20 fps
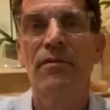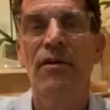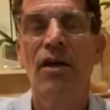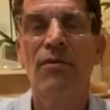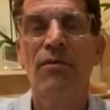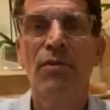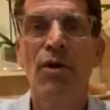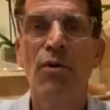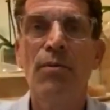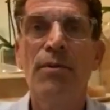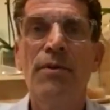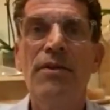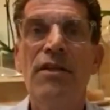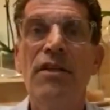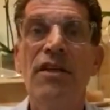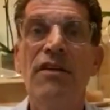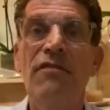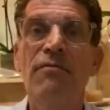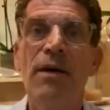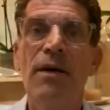a moment to
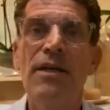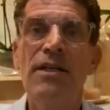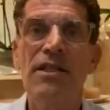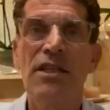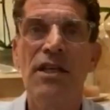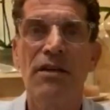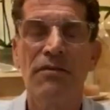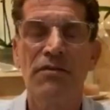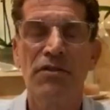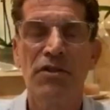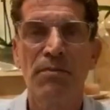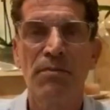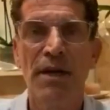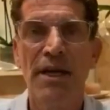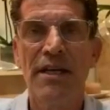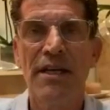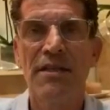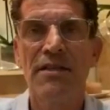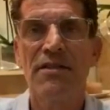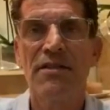give myself
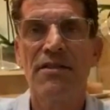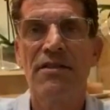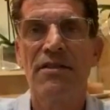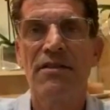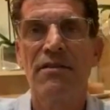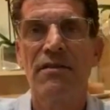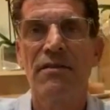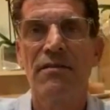space,